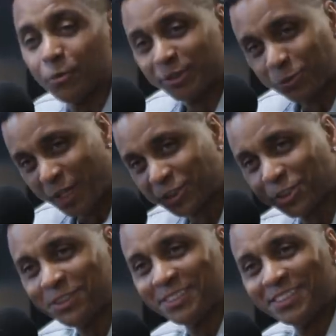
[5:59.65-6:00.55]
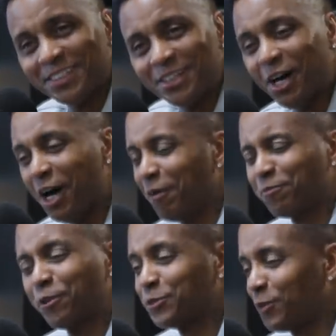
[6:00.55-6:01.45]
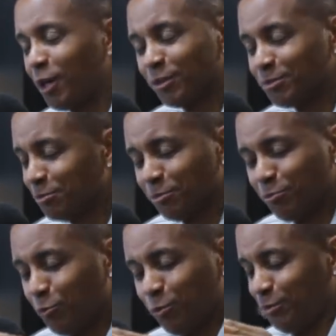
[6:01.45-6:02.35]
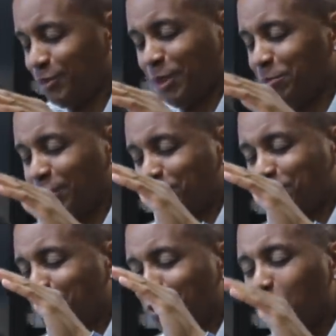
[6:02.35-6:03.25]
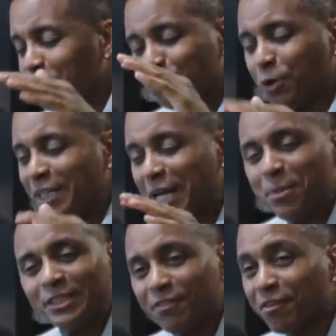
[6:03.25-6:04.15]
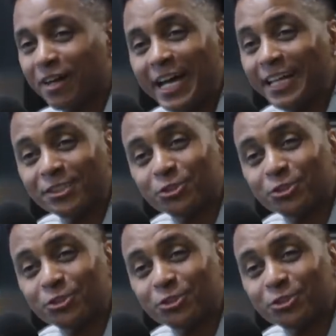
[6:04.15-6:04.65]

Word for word: Resurrection. yeah, yeah. Uh, first of all, some of the dopest 49 minutes I've ever had.